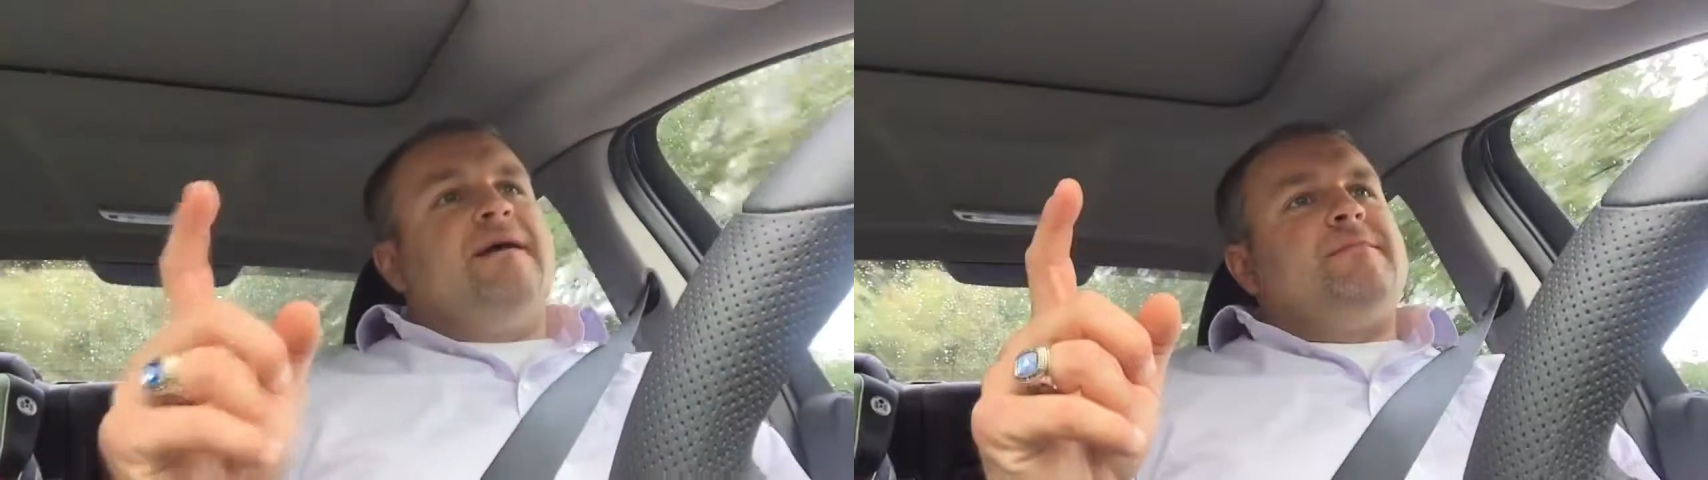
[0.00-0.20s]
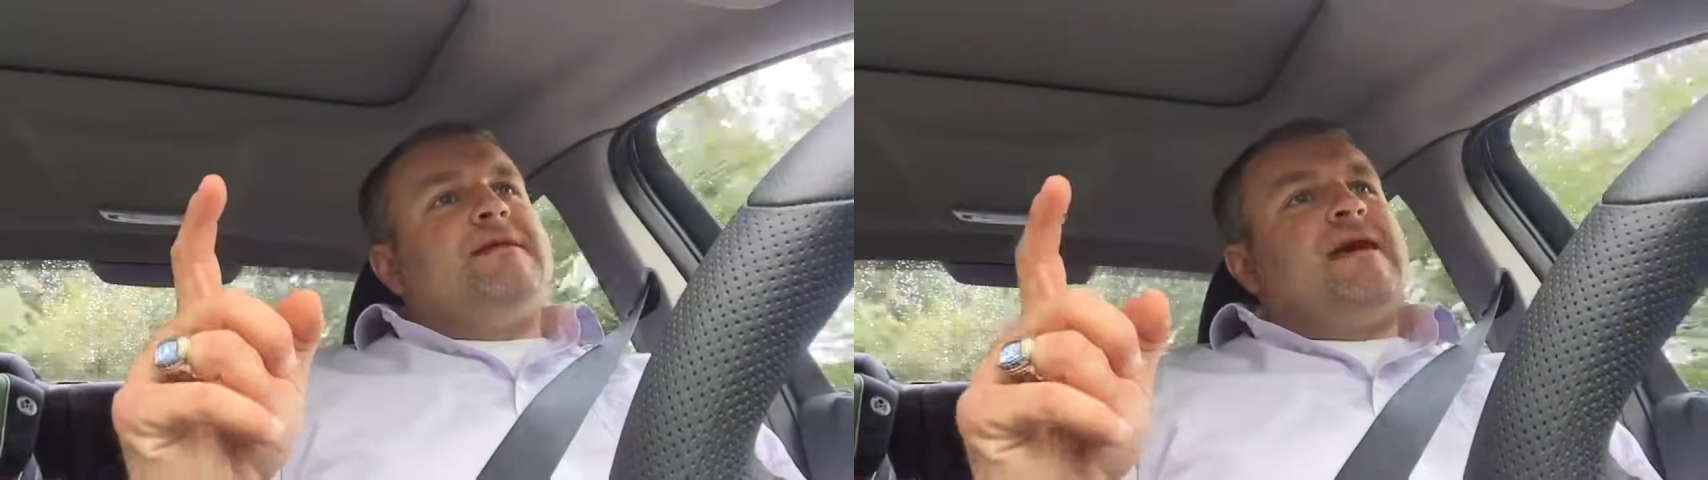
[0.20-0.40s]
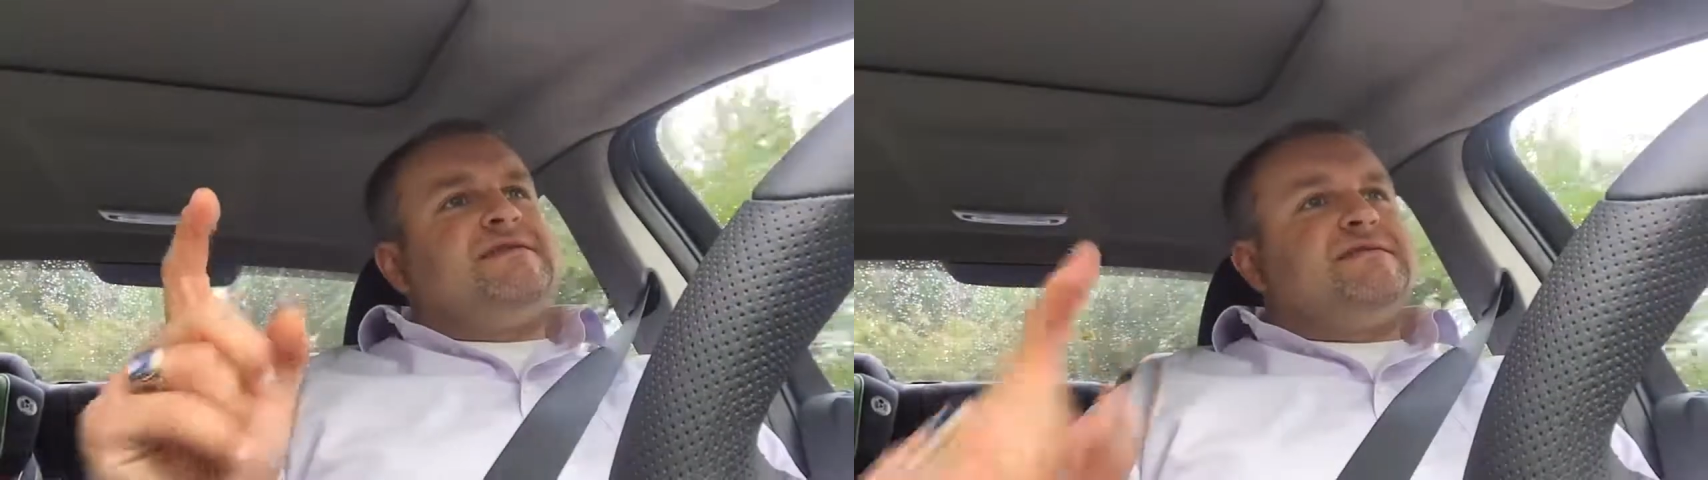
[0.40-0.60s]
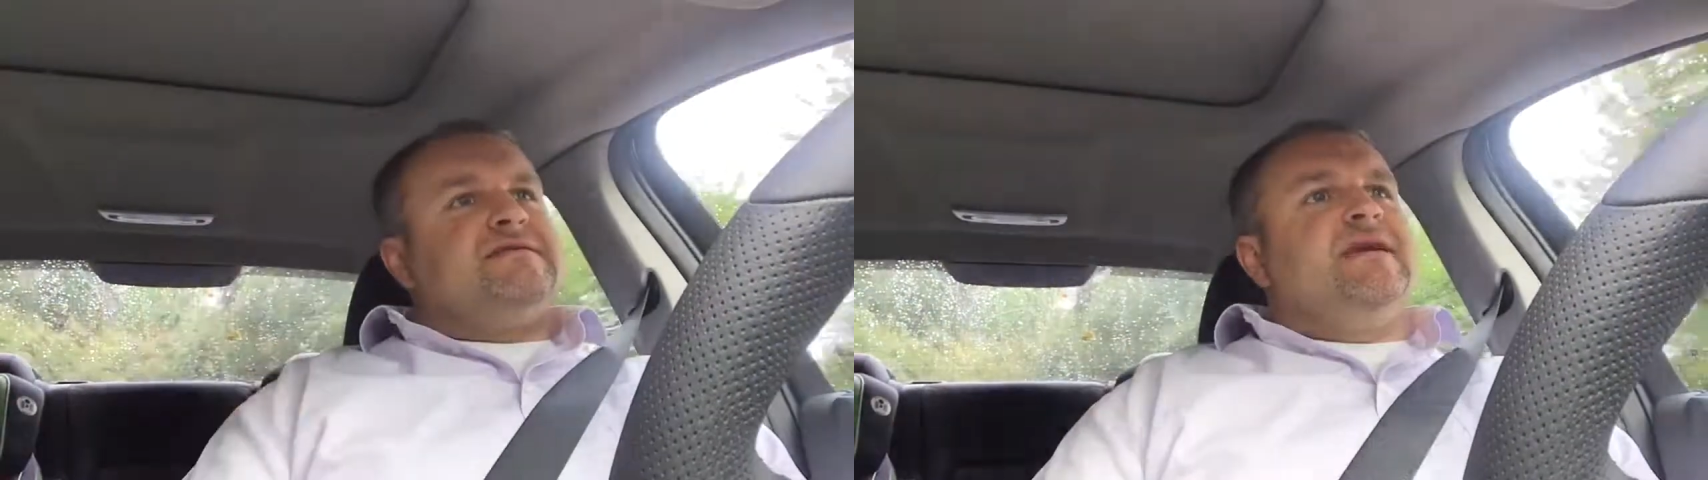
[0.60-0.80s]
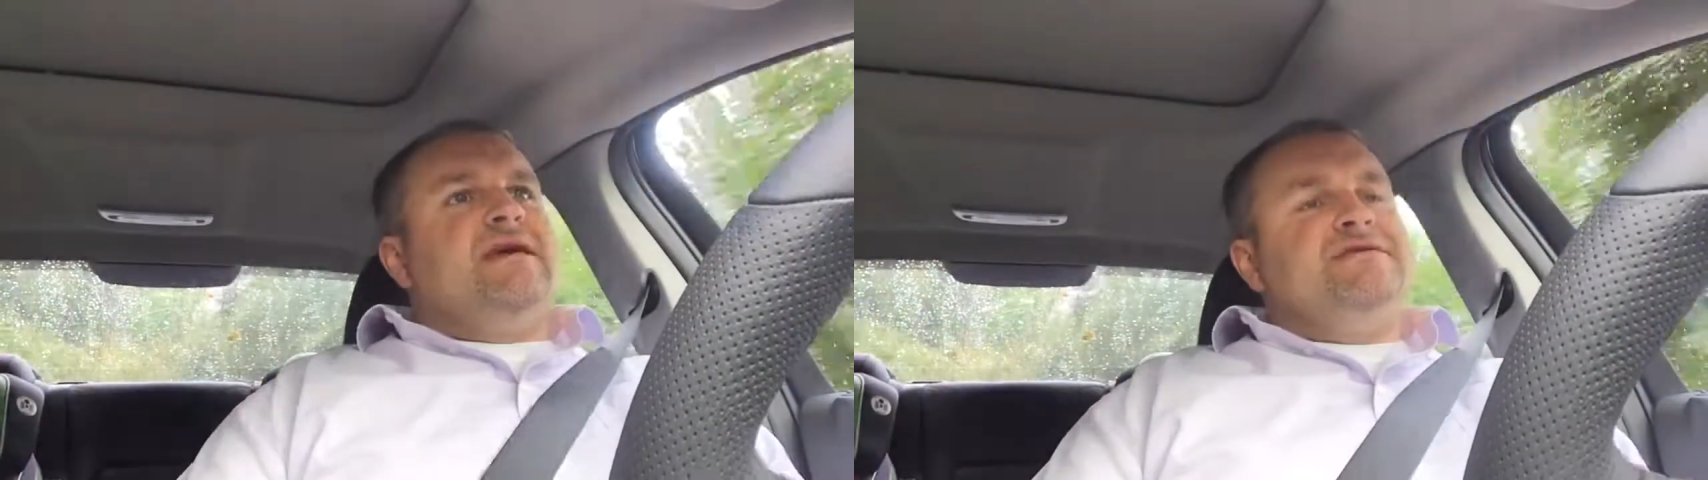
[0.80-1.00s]
I have my dad's
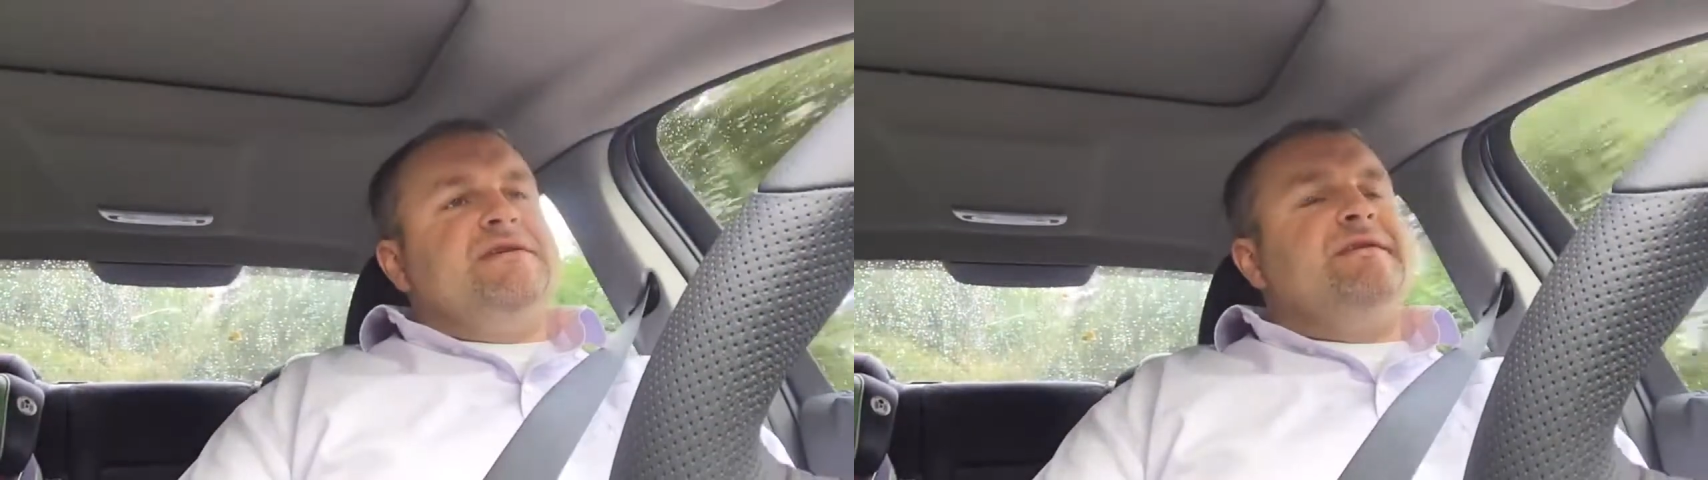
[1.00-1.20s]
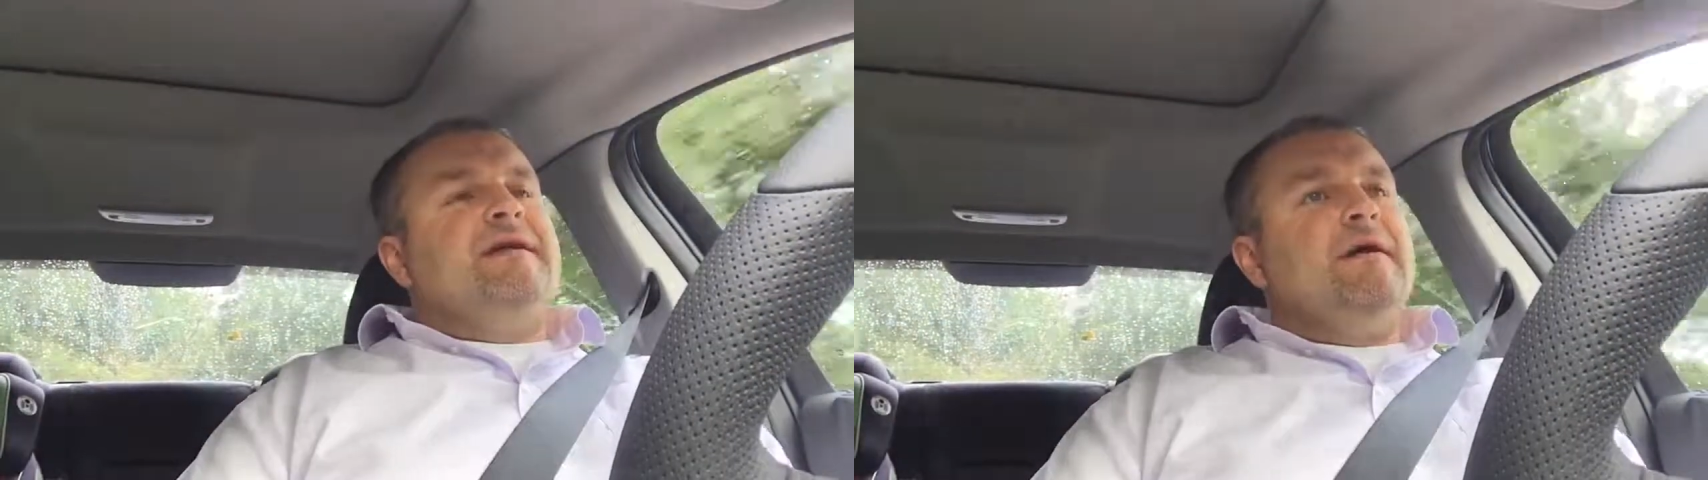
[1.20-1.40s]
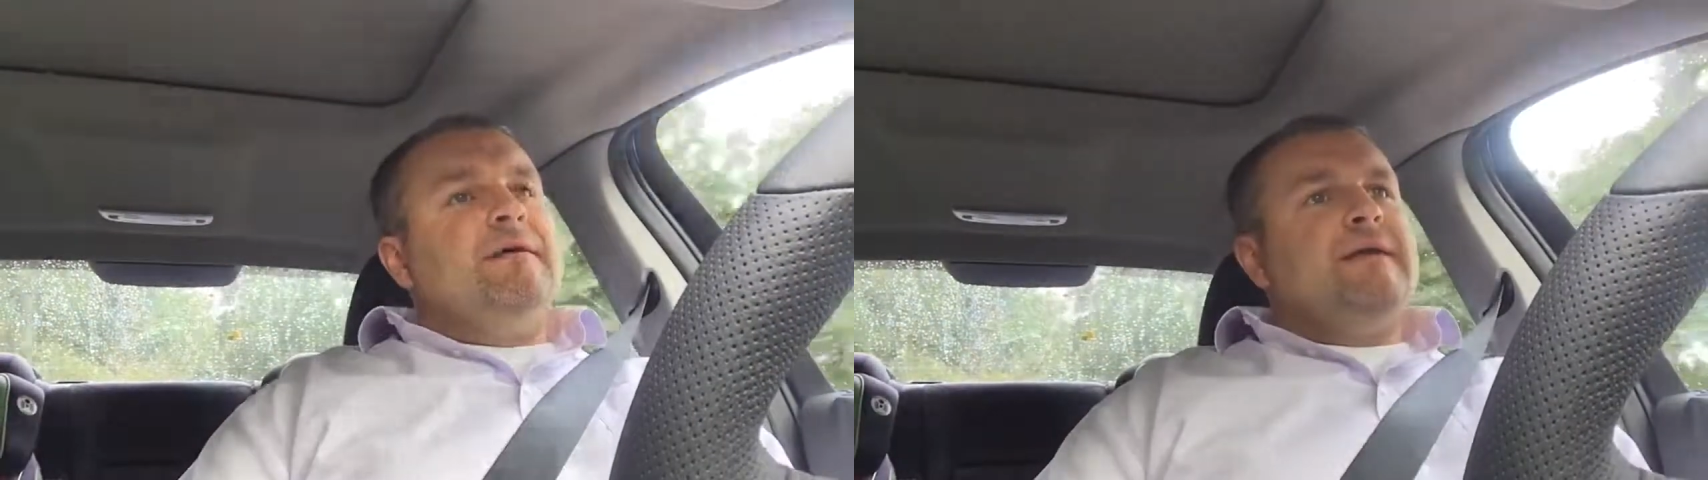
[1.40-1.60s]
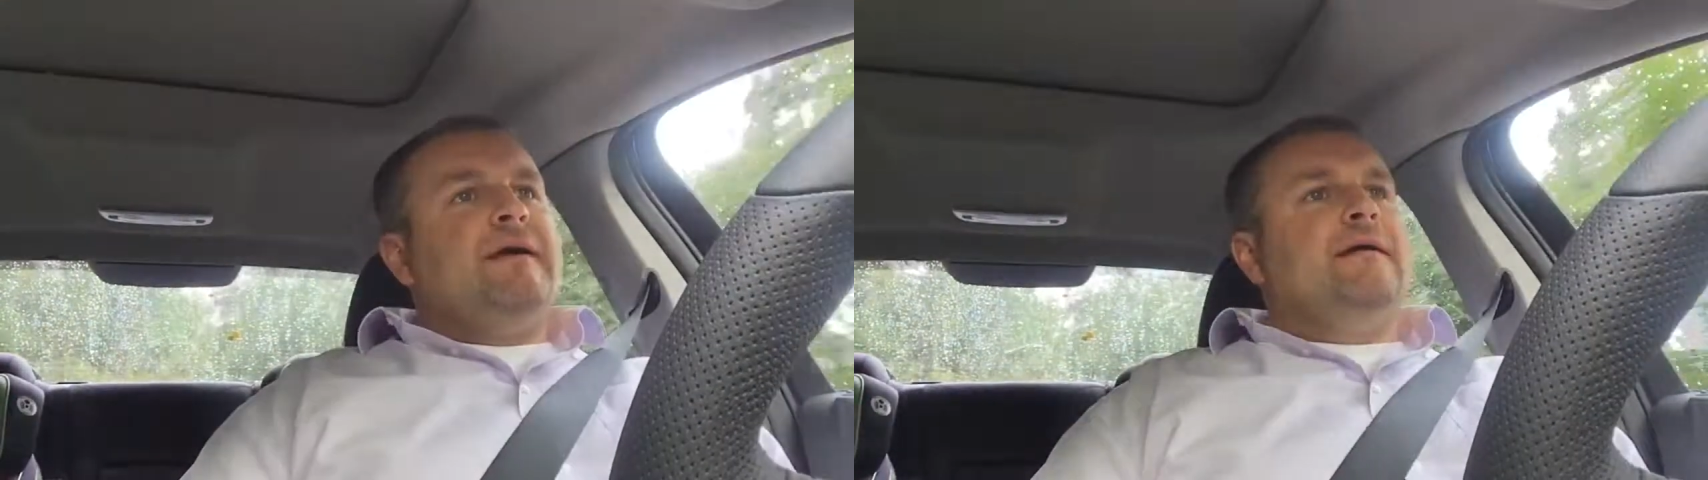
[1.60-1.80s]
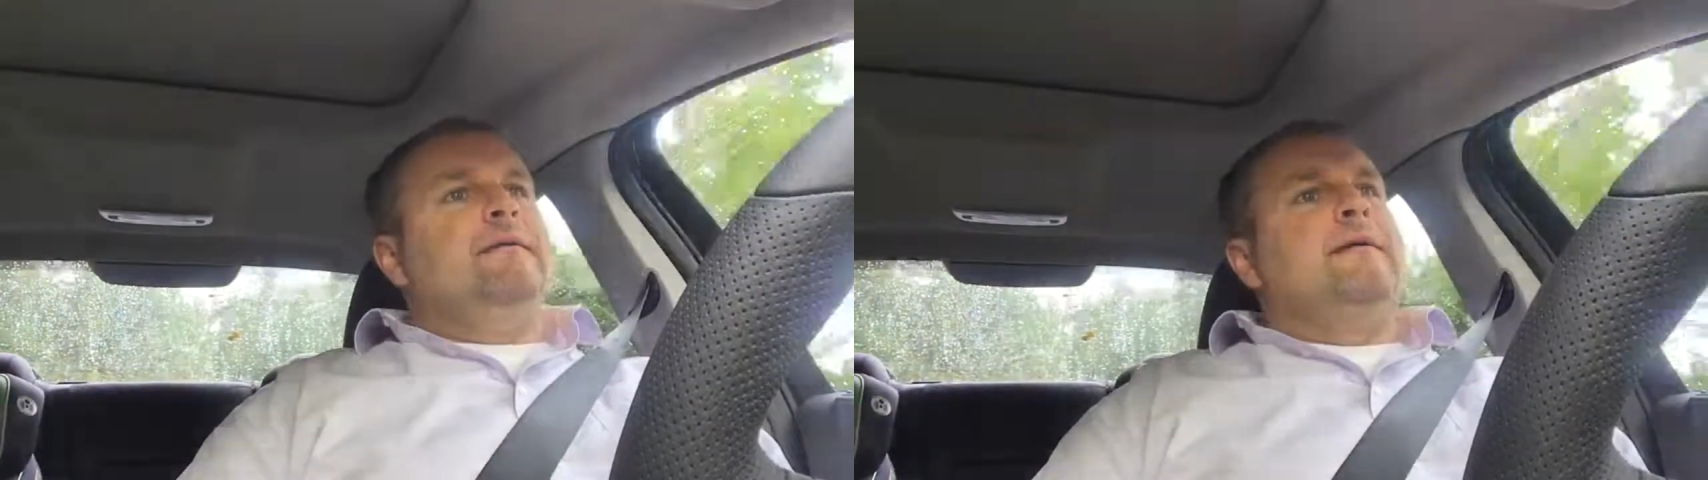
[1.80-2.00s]
68 GTO in
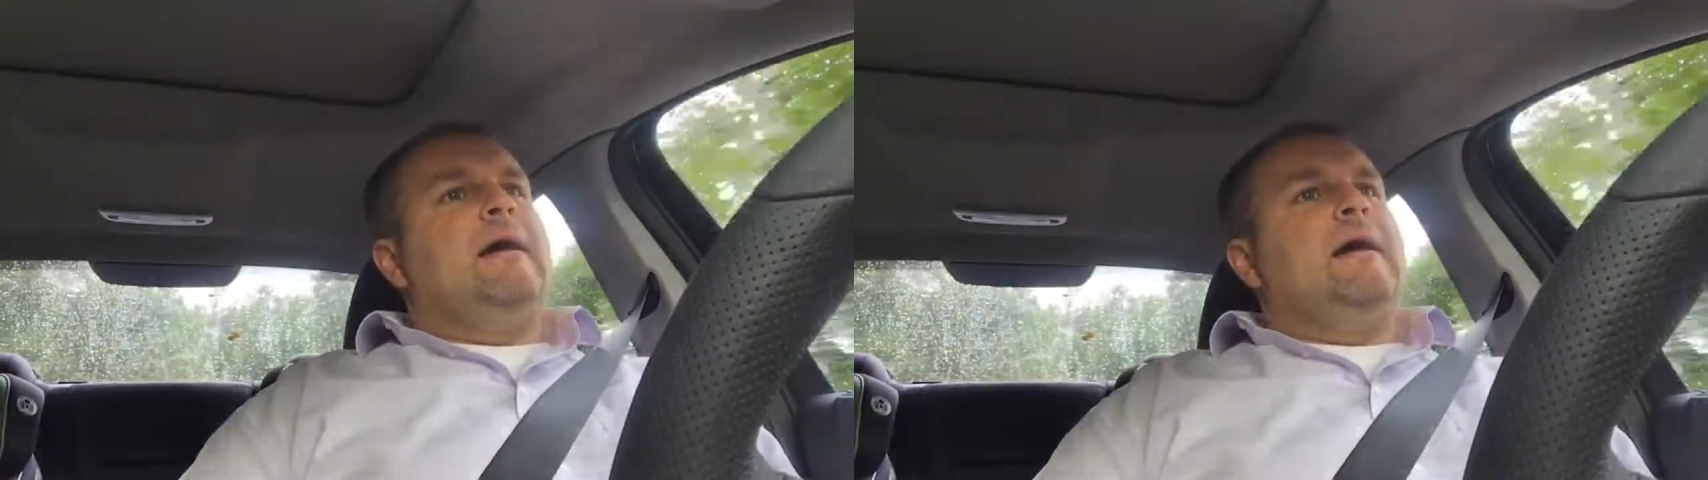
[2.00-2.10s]
there,